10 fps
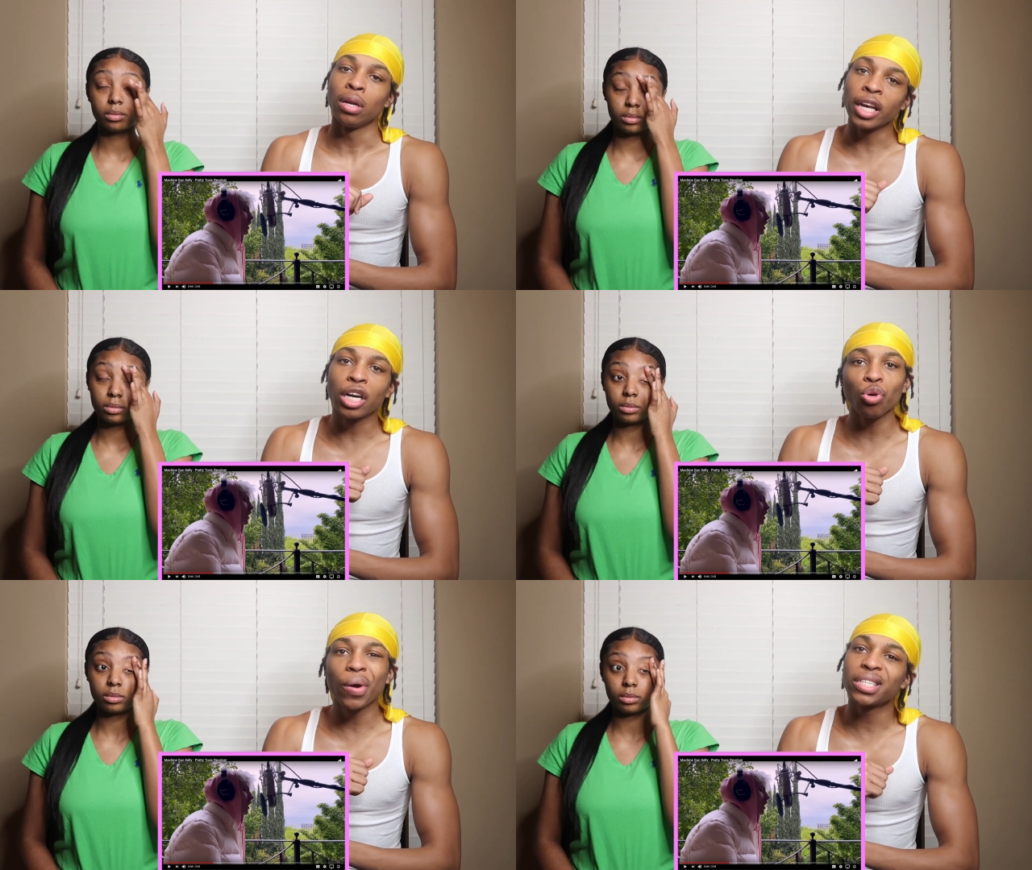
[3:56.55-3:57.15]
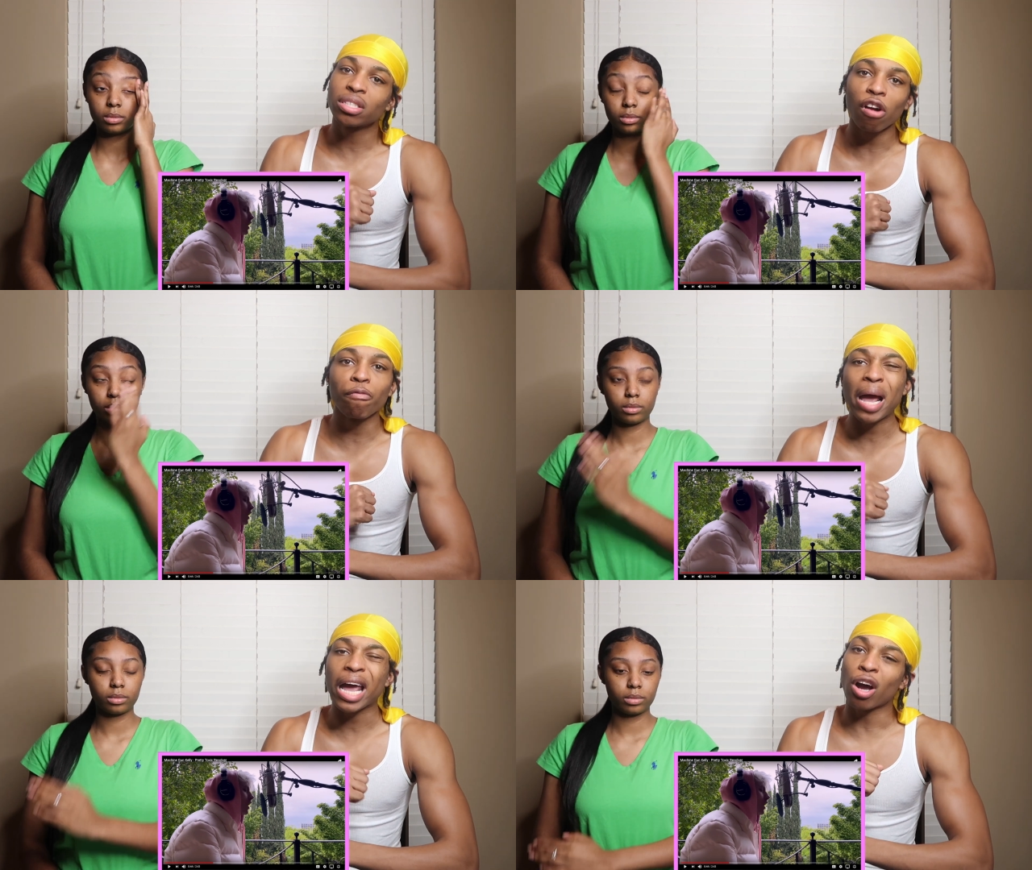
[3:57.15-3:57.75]
Speaker 1: Nigga, you get
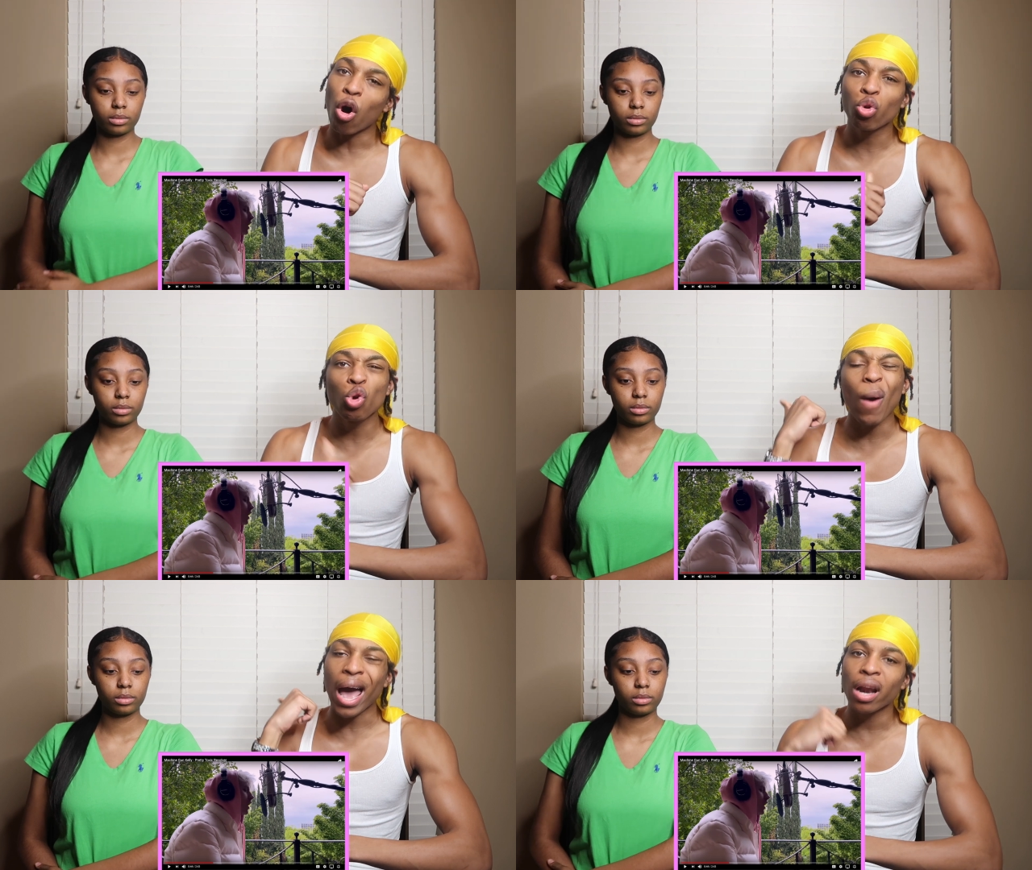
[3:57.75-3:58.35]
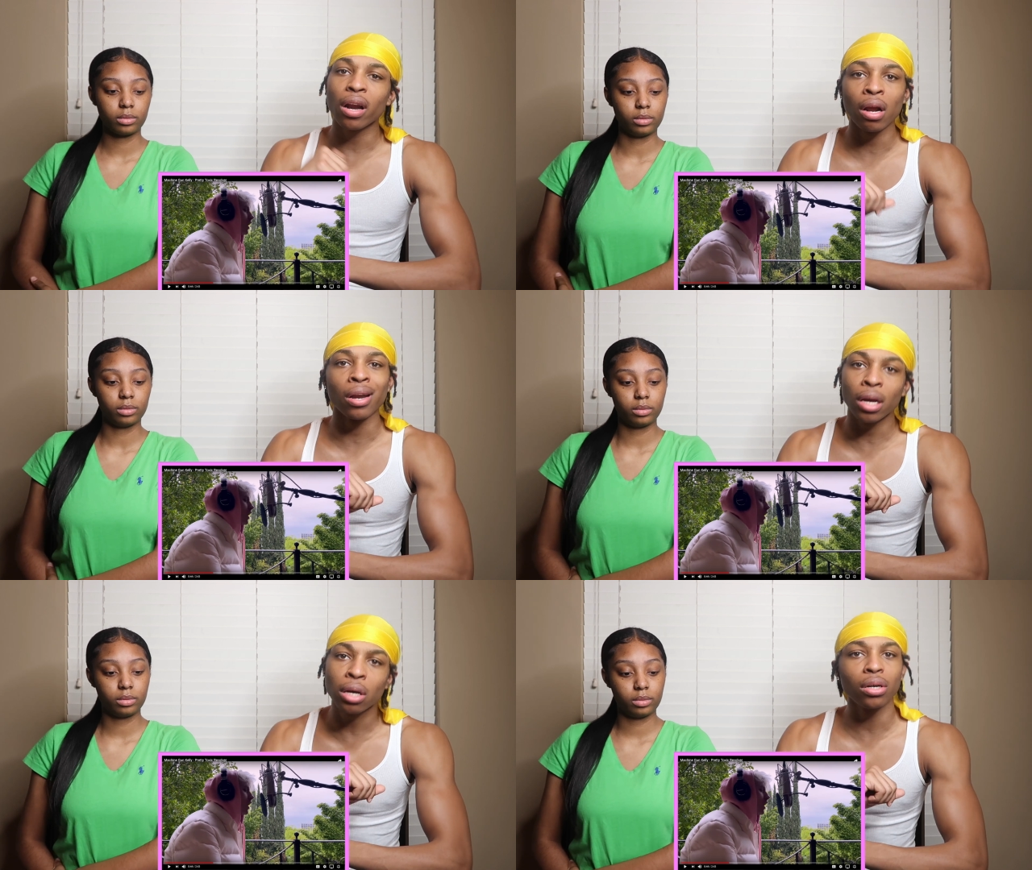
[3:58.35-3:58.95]
served bad coke, you out of there,
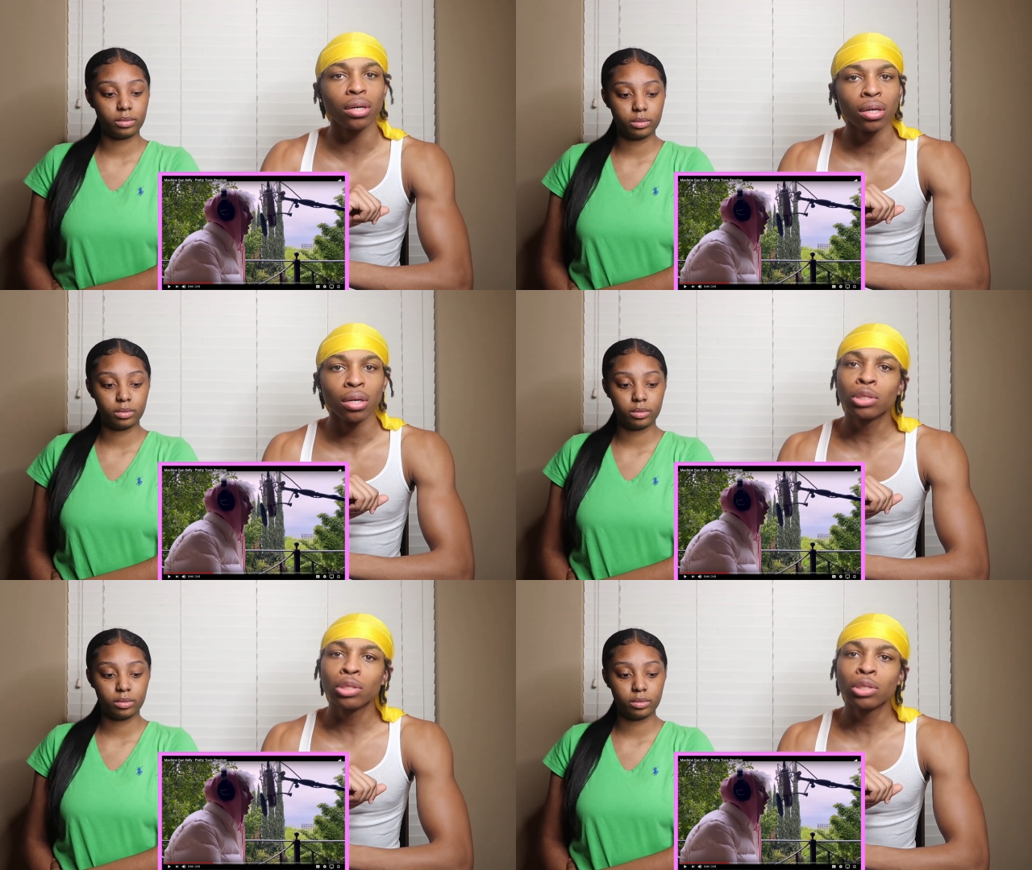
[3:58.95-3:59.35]
nigga.